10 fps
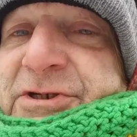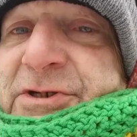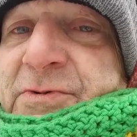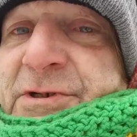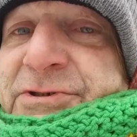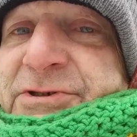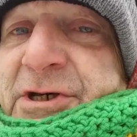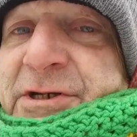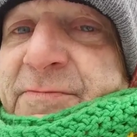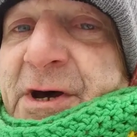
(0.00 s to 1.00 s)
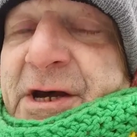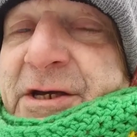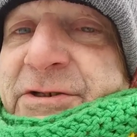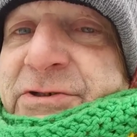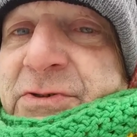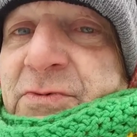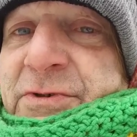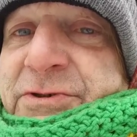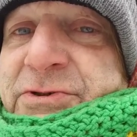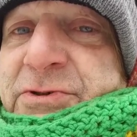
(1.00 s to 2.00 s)
anyone study my ancient
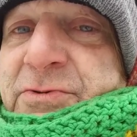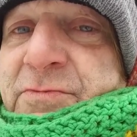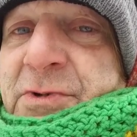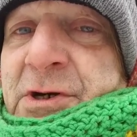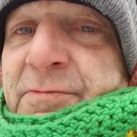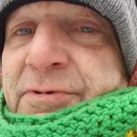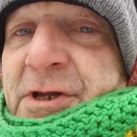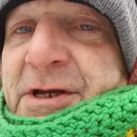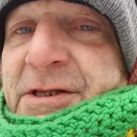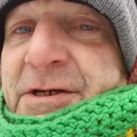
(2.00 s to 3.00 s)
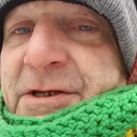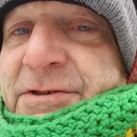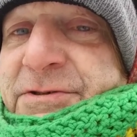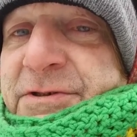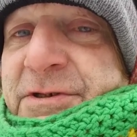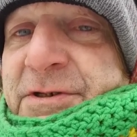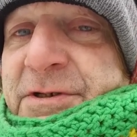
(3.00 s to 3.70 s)
wisdom playlist.